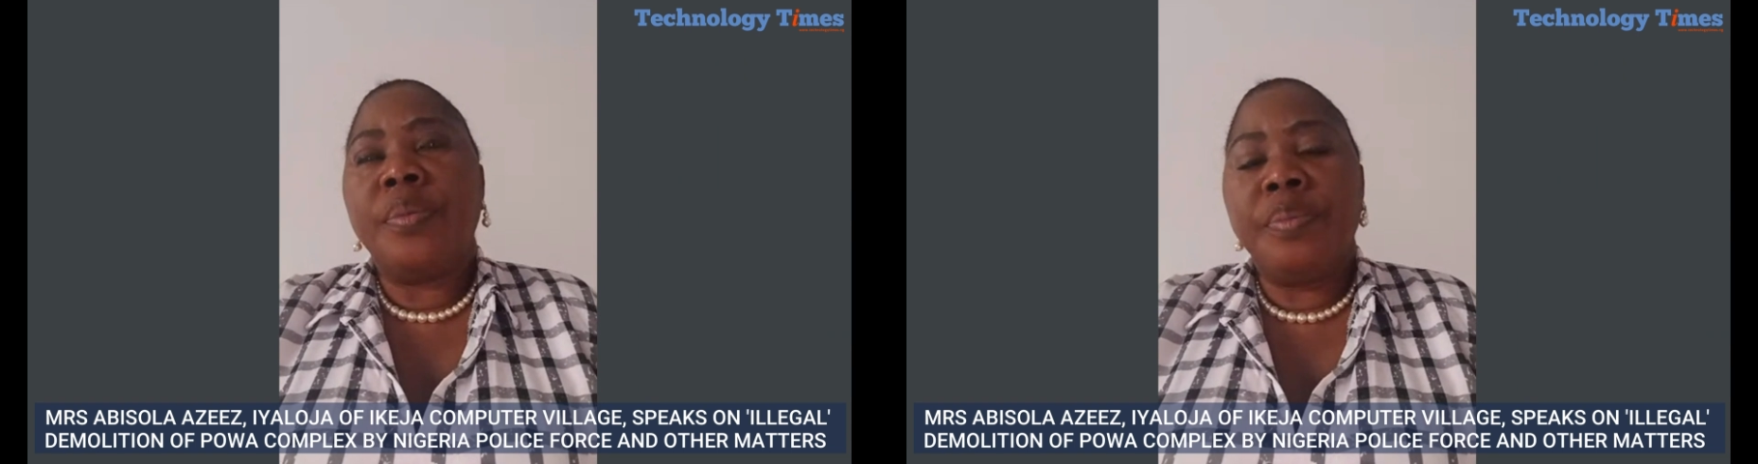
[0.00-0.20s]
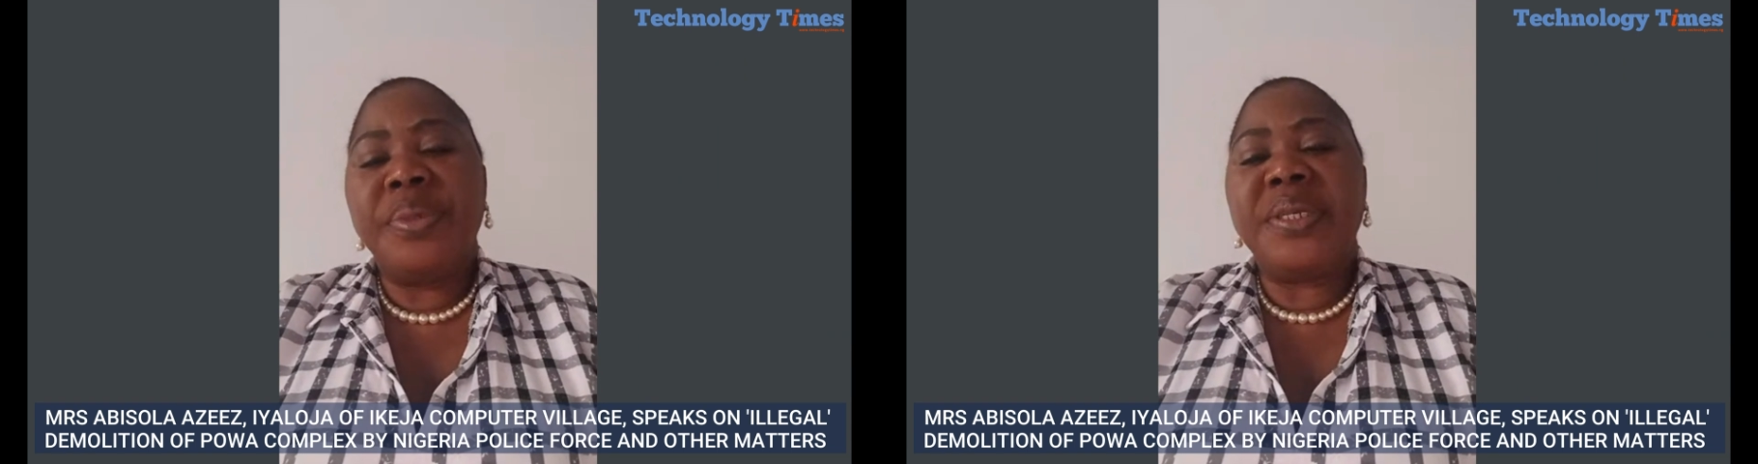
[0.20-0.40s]

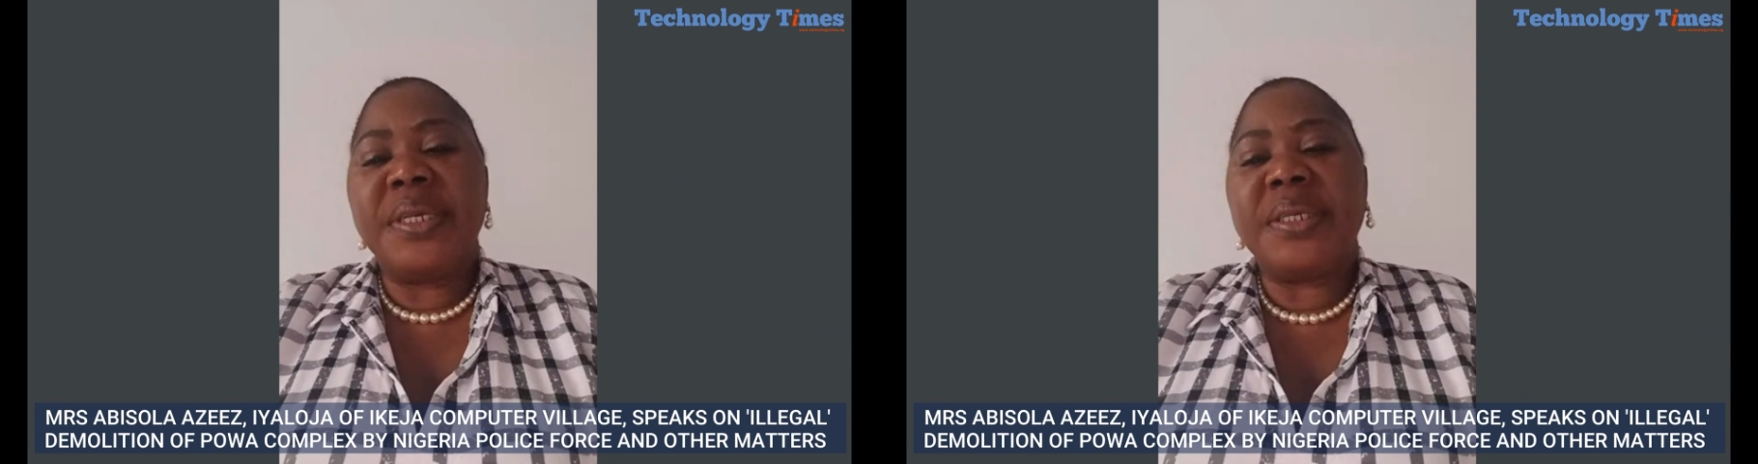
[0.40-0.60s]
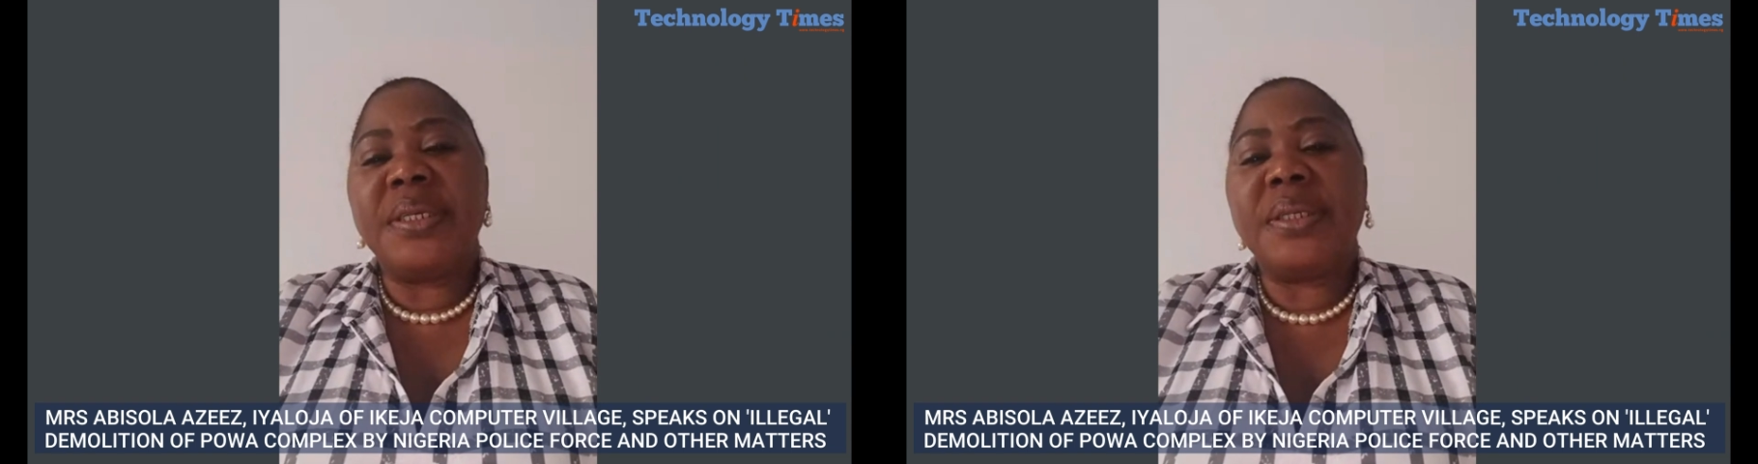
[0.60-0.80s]

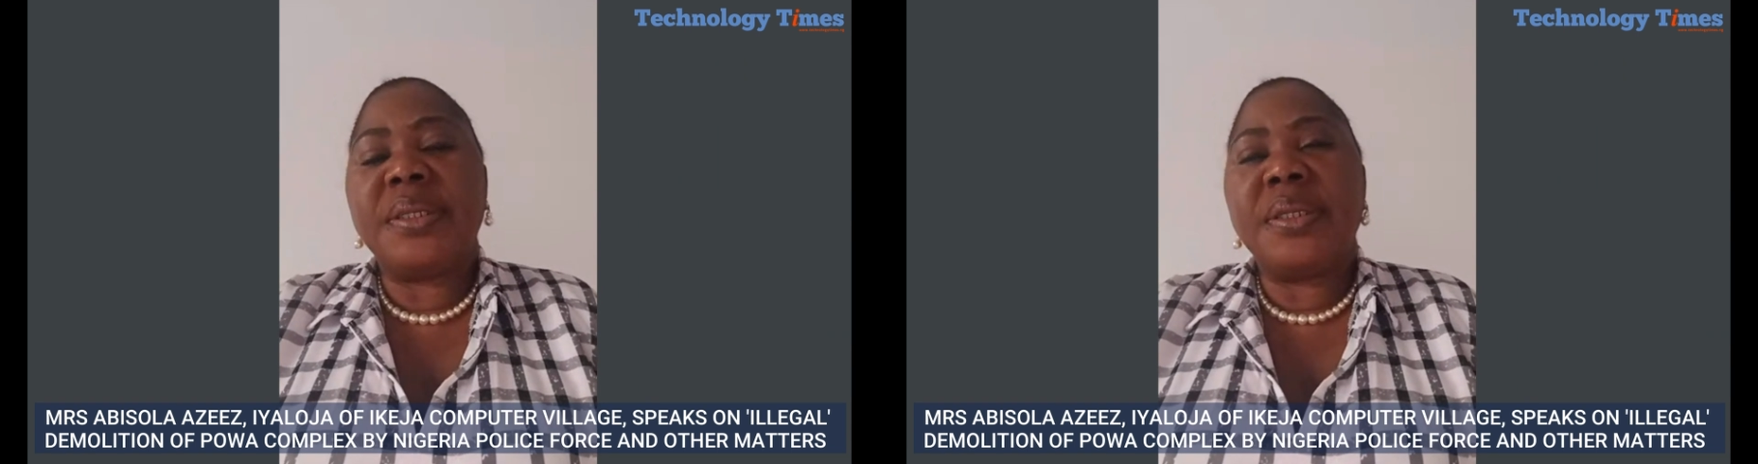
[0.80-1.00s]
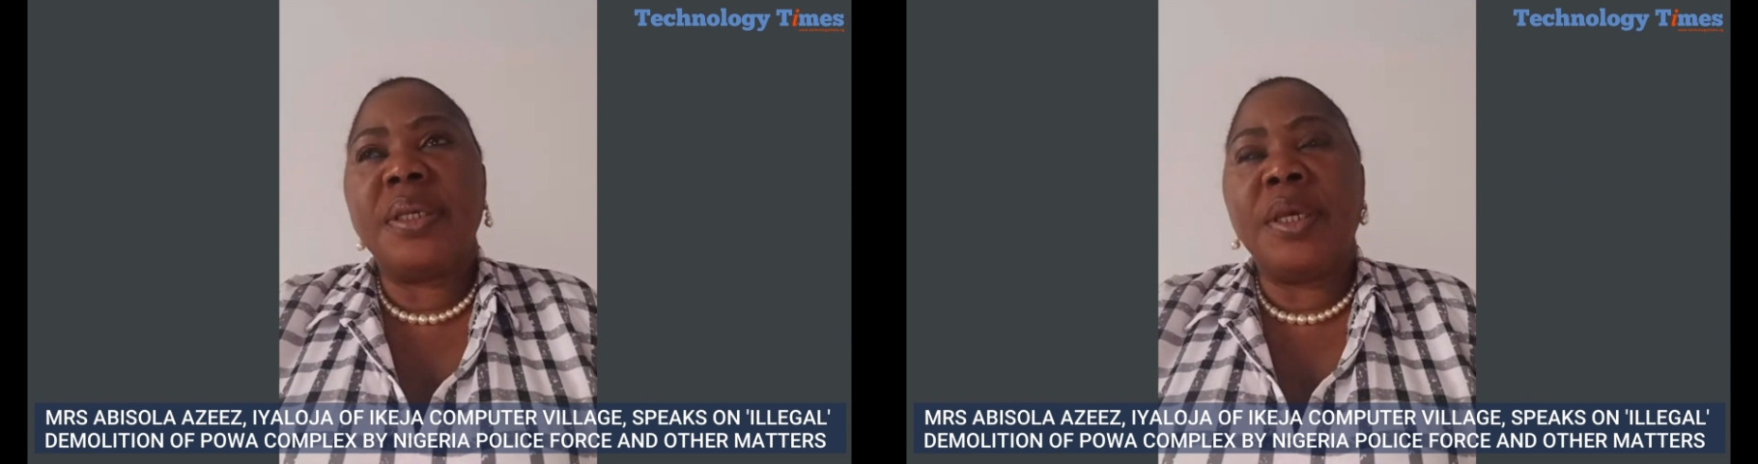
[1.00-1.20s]

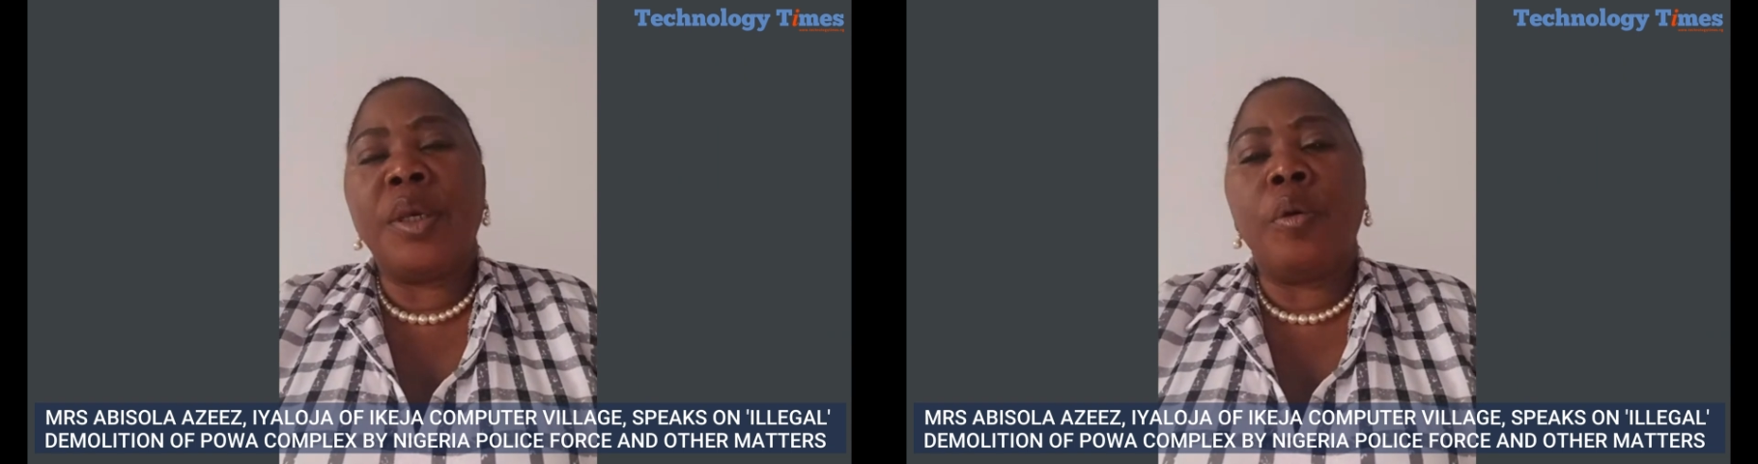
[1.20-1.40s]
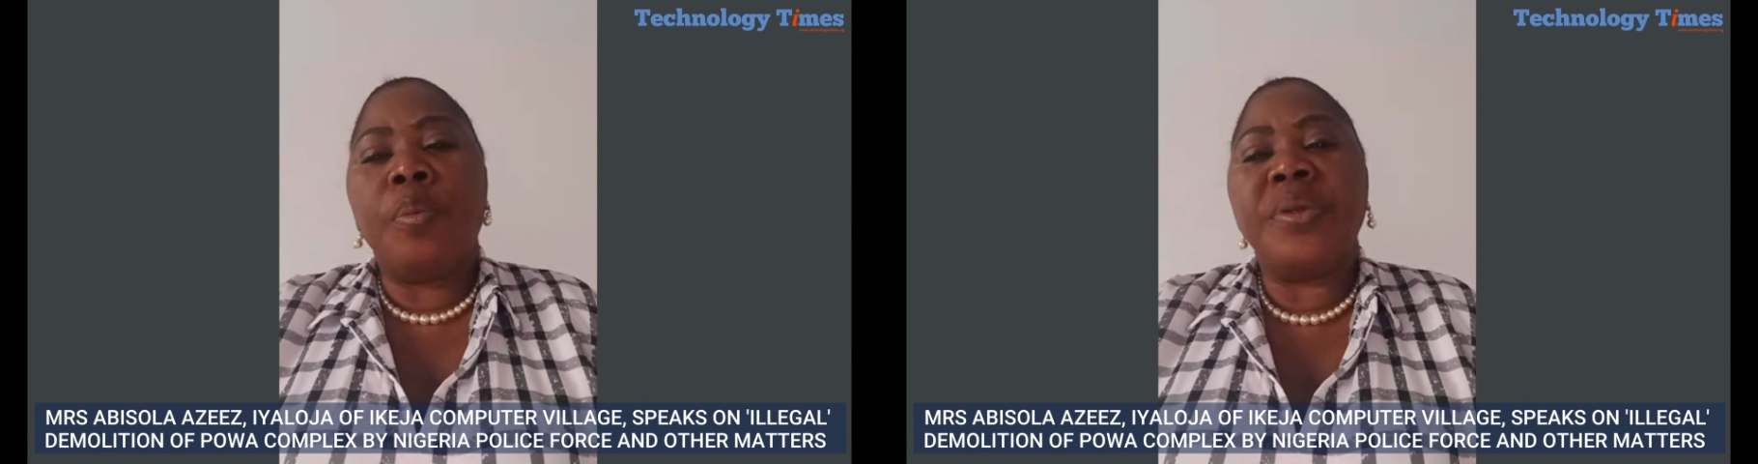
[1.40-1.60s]
businesses in
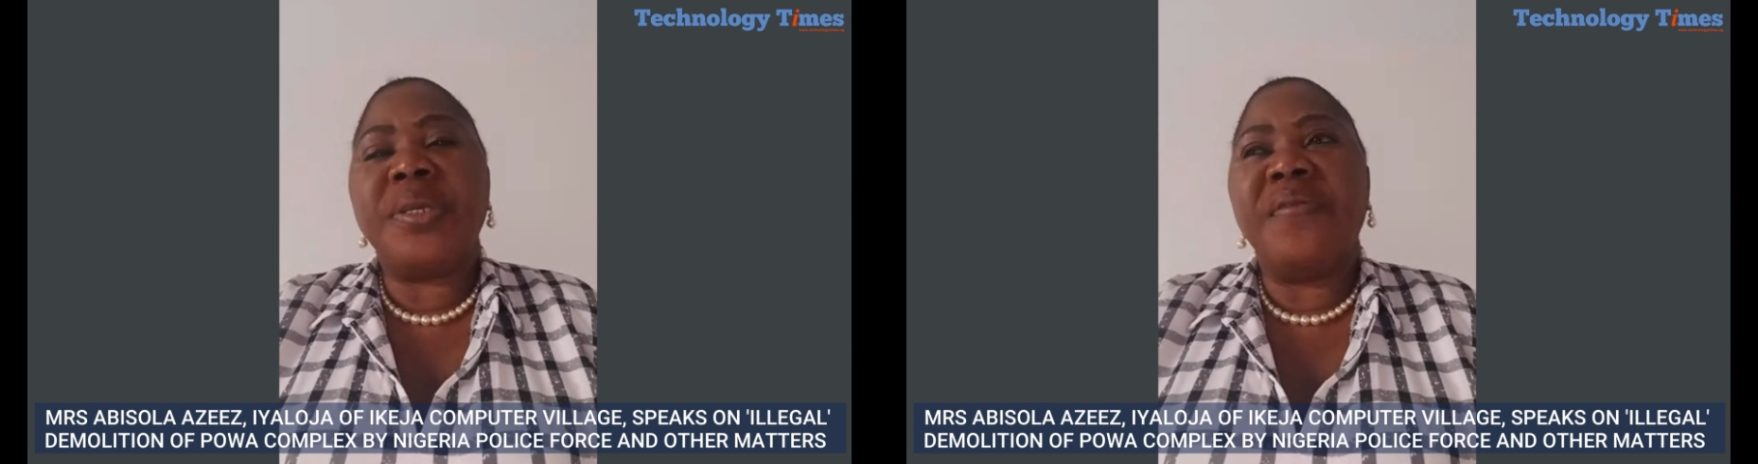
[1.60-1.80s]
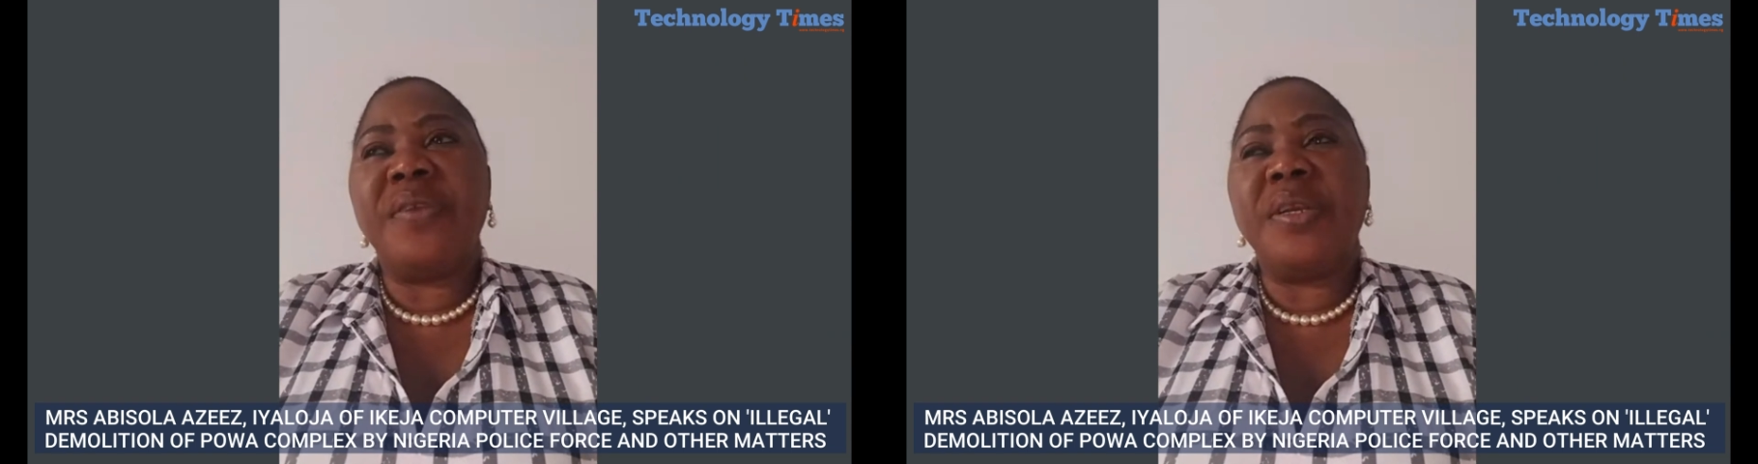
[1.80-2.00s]

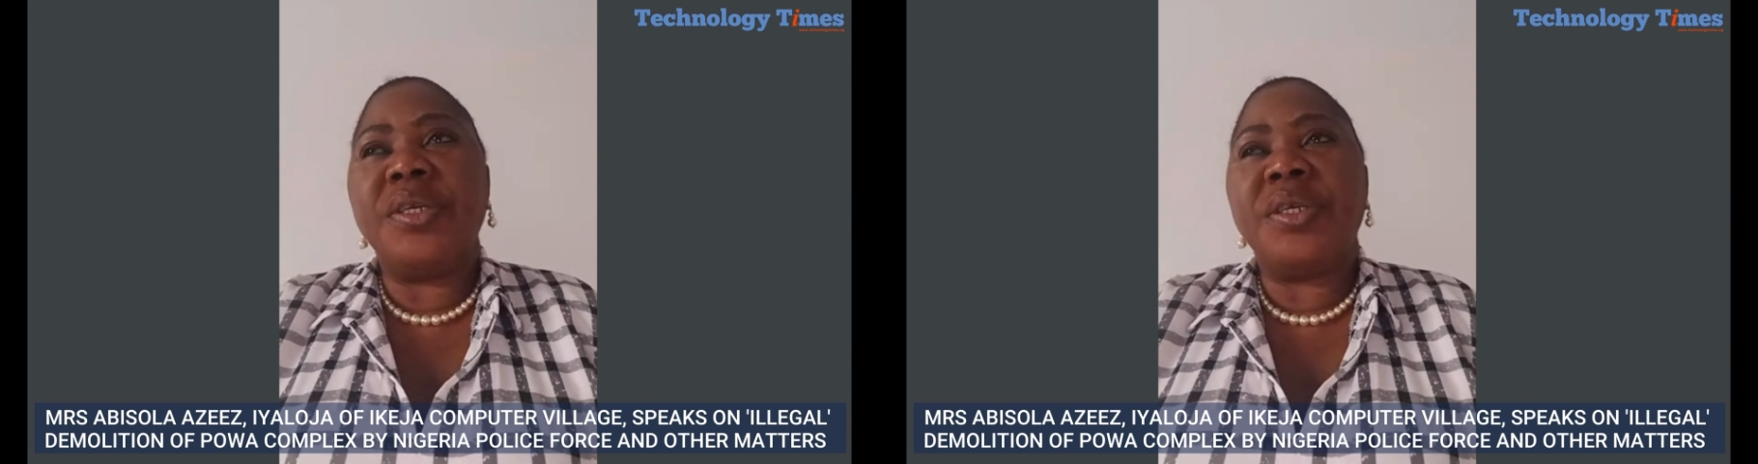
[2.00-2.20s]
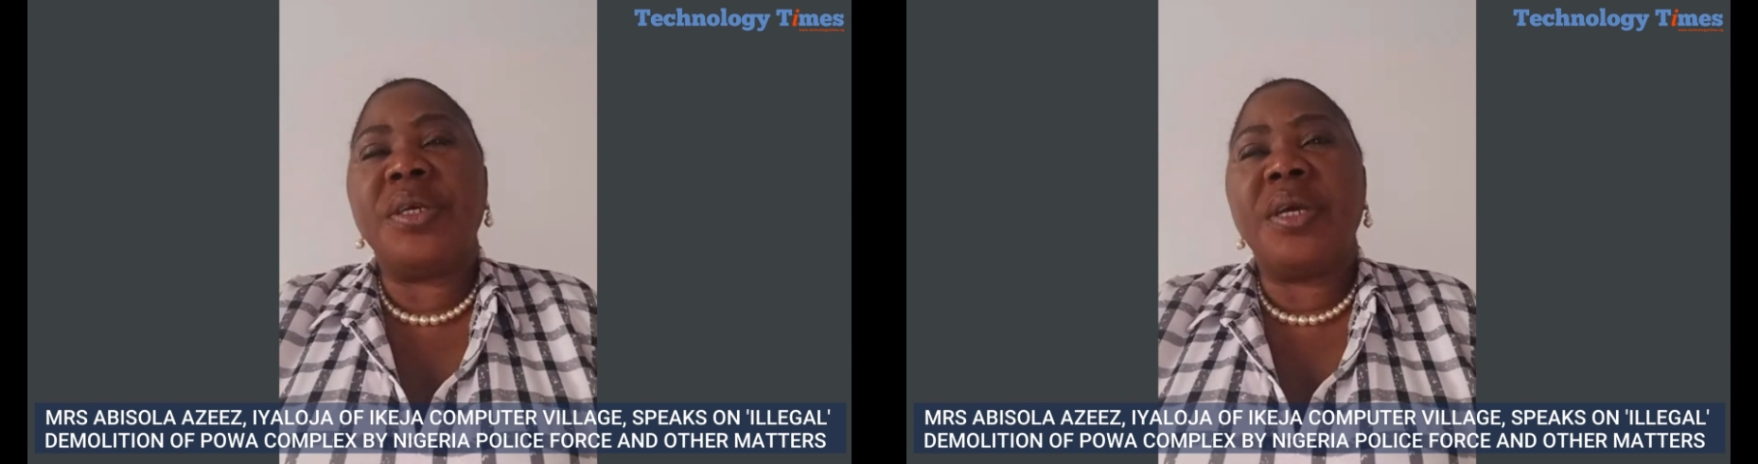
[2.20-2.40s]
Computer
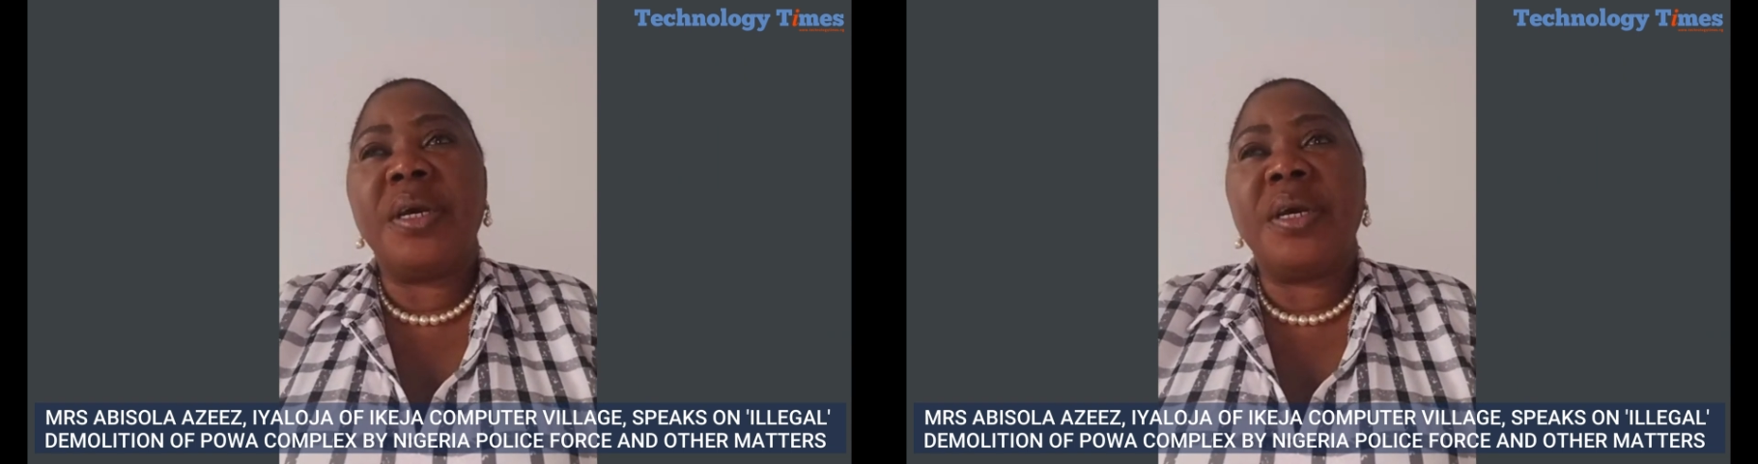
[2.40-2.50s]
Village